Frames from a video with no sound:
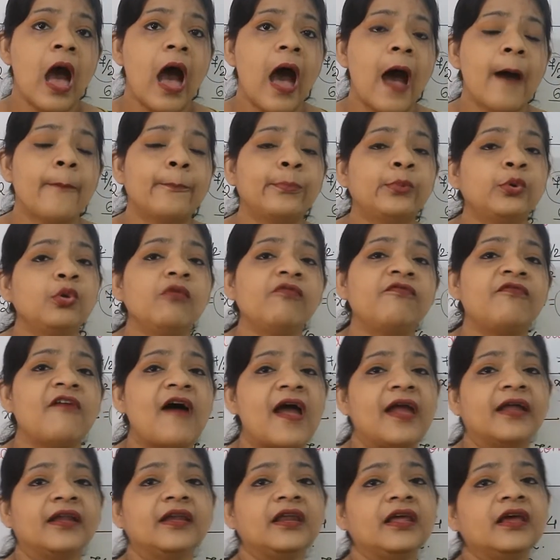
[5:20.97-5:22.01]
up to
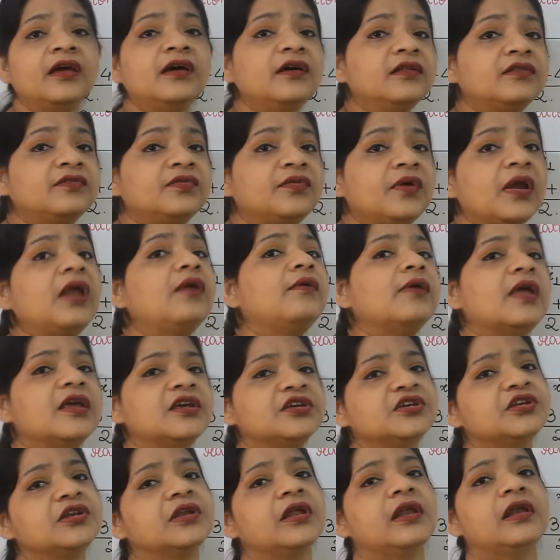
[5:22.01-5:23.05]
finding three
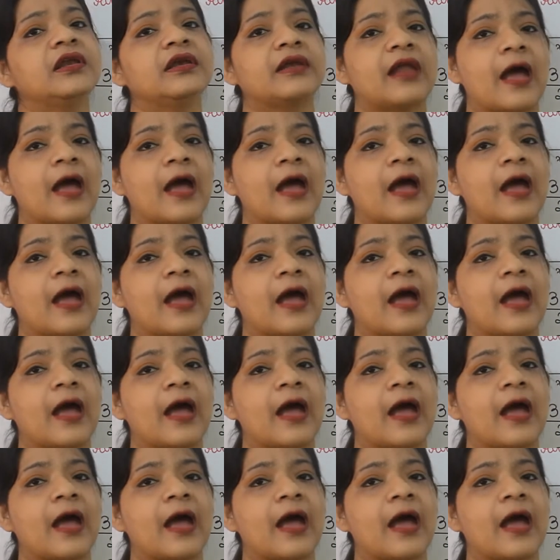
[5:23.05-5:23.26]
rational